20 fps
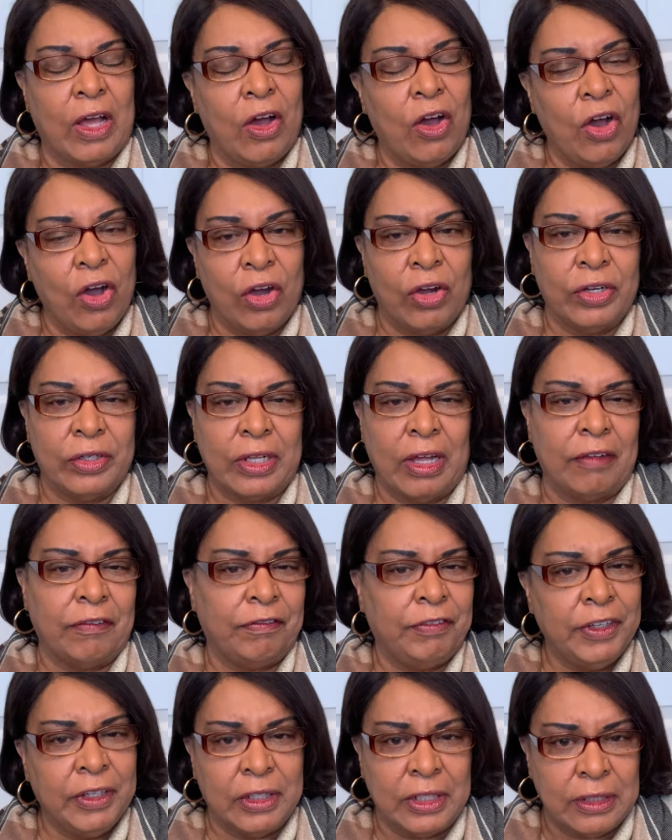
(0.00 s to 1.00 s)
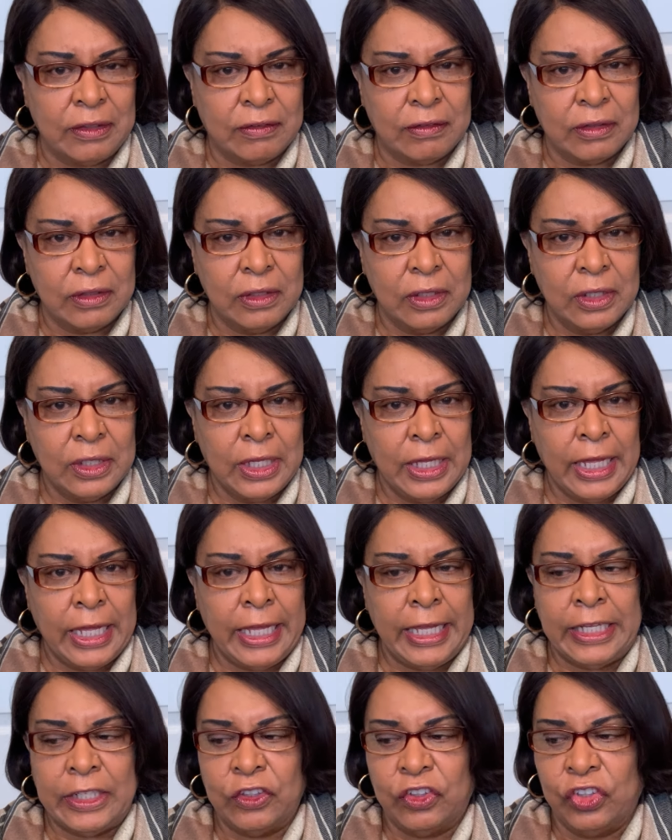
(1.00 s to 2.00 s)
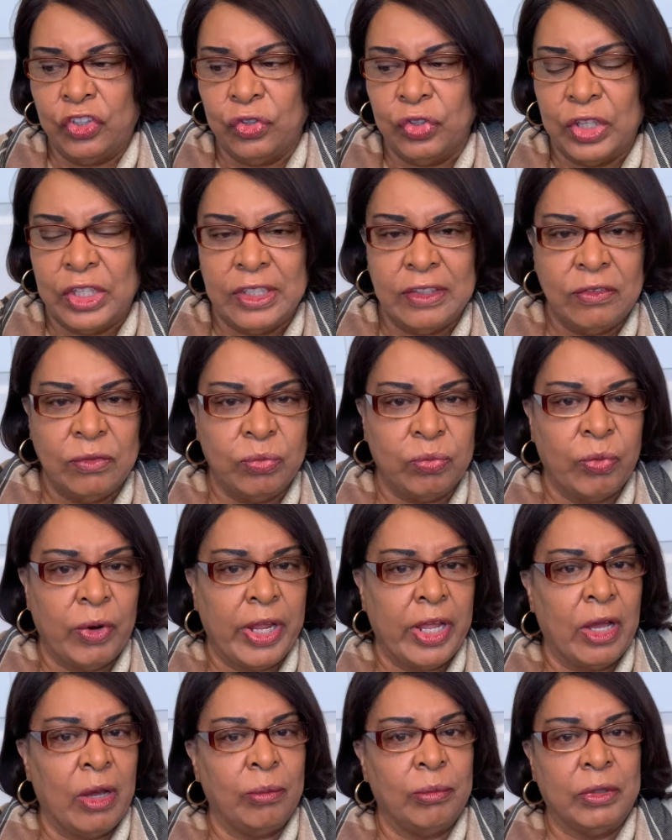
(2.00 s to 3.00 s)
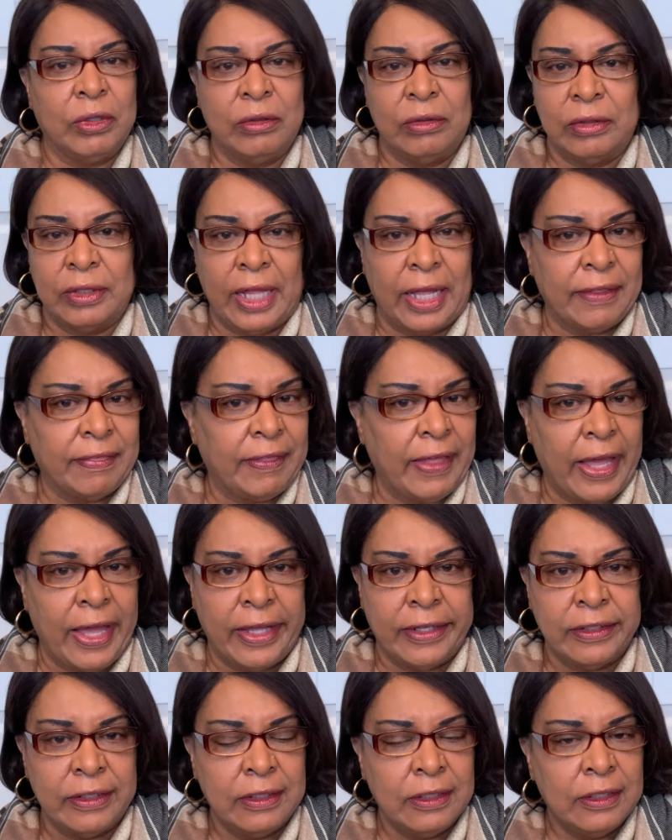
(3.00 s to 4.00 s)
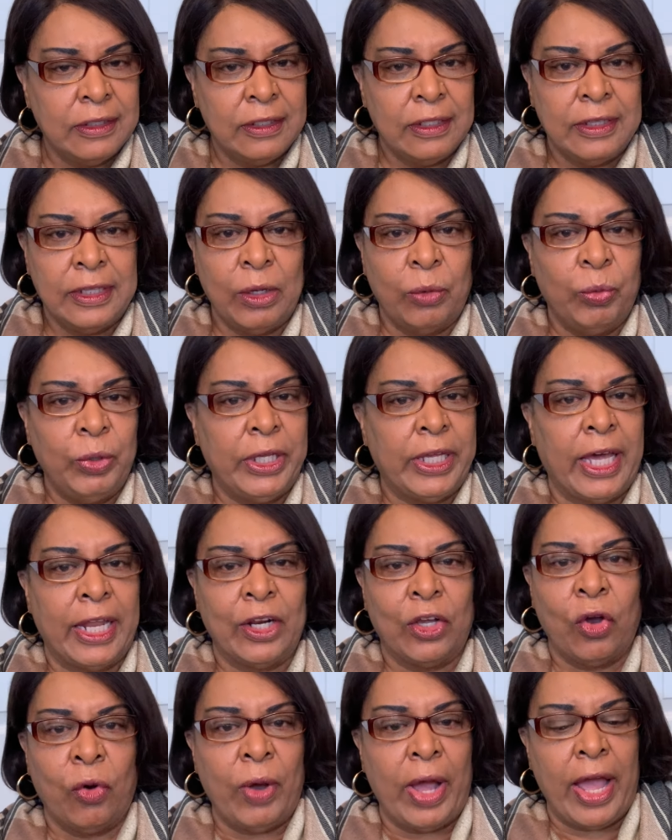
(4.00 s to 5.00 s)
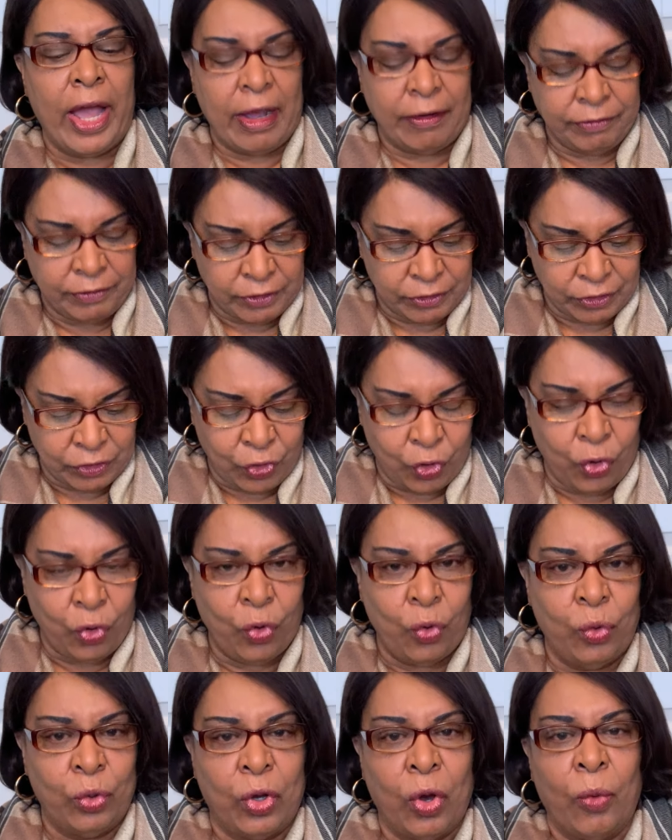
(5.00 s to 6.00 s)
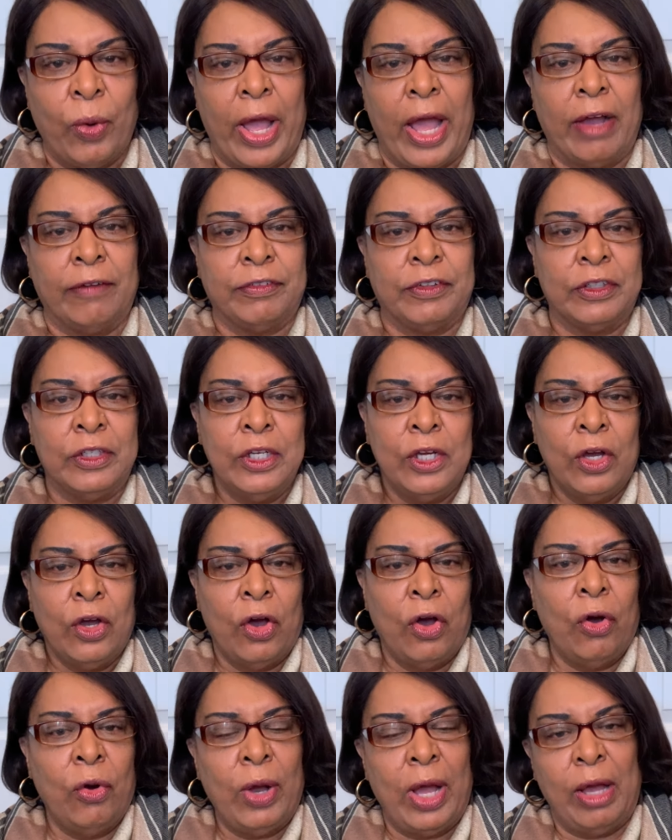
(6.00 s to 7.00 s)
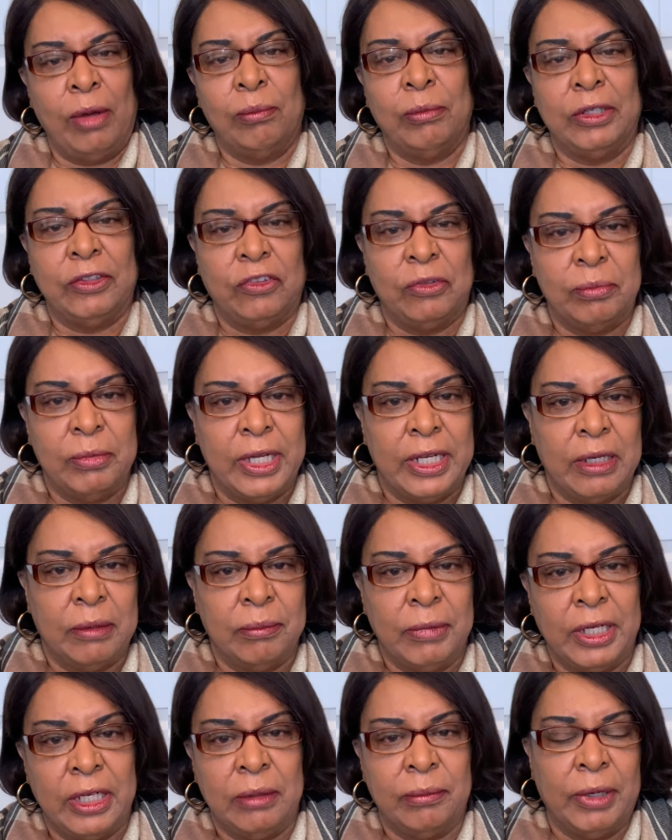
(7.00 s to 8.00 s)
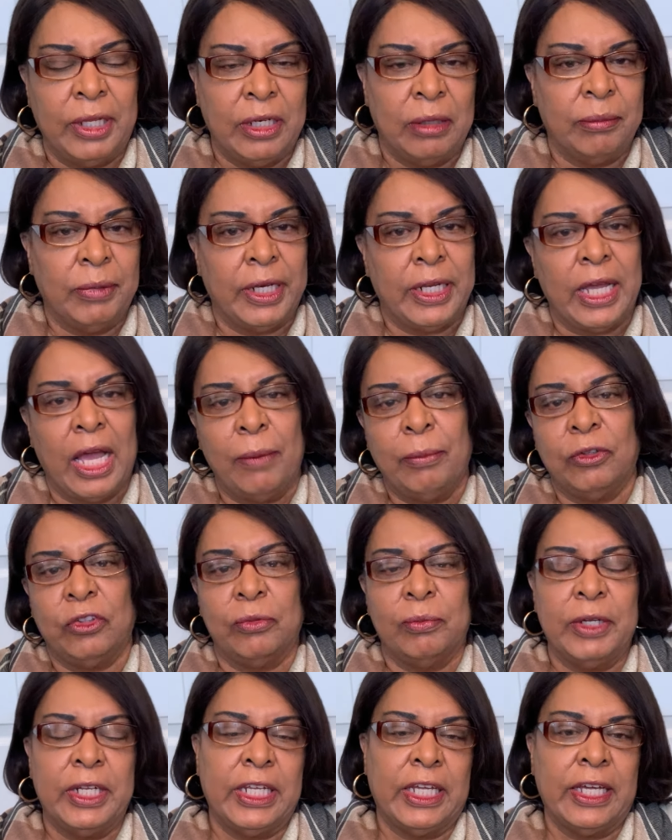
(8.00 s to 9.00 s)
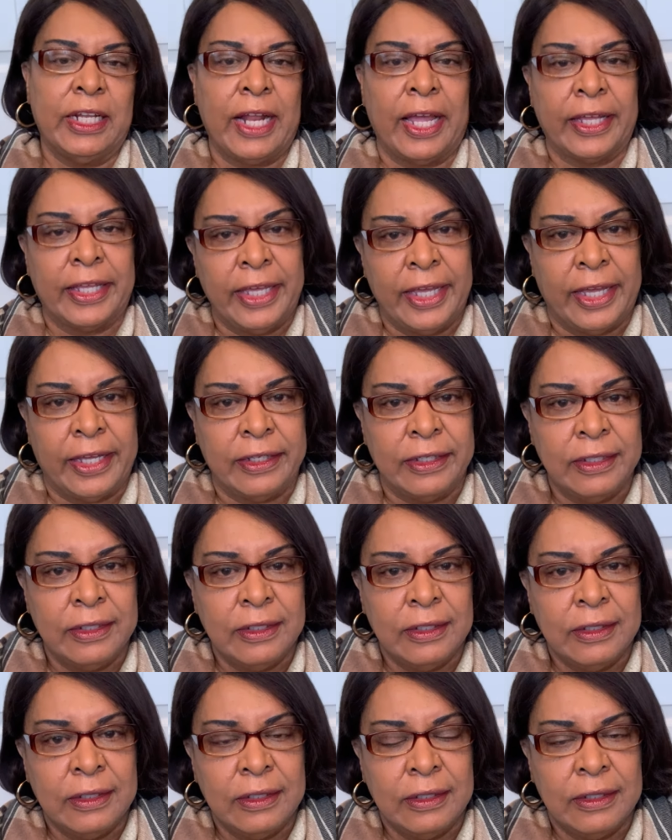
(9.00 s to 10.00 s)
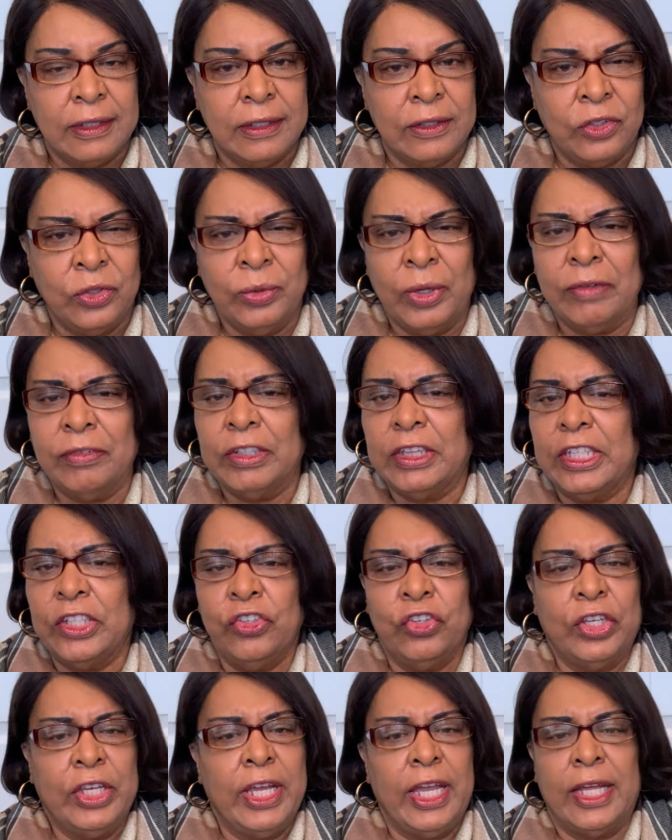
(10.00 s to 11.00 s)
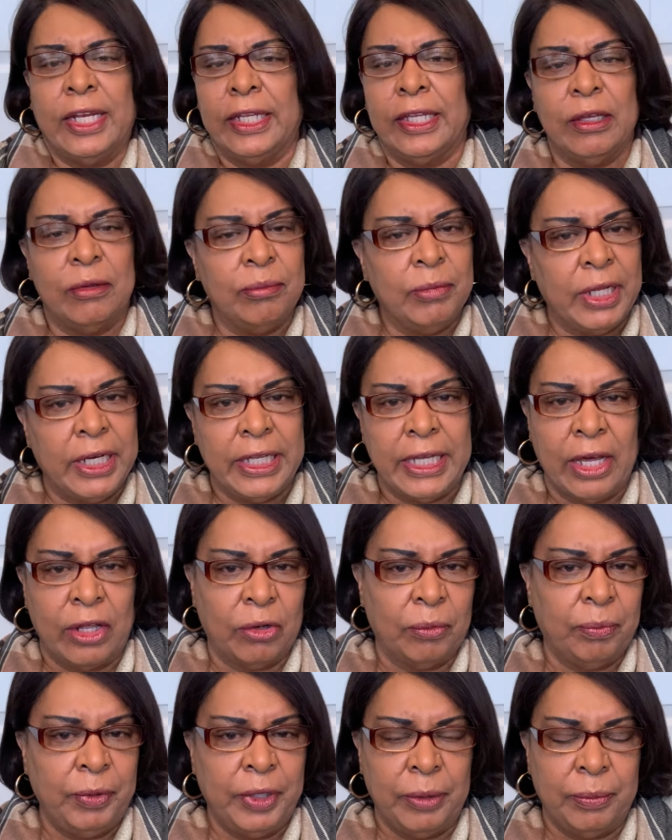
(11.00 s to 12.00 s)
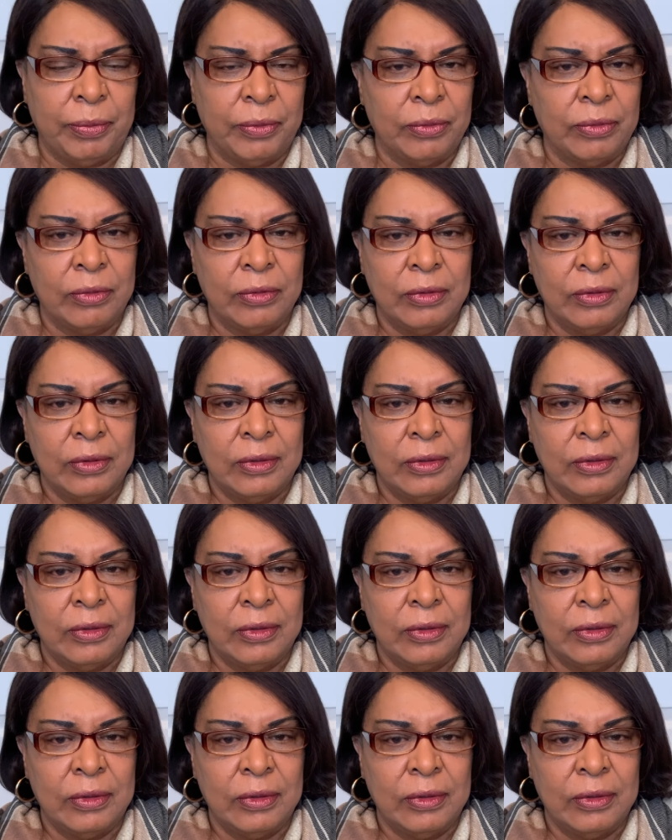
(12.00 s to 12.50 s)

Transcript: our heart, our feelings into this realm like that. That we got to go after the goal, go after, oh, how much money, money, money, money, how much money can I get? Do everything you can to get money out of people.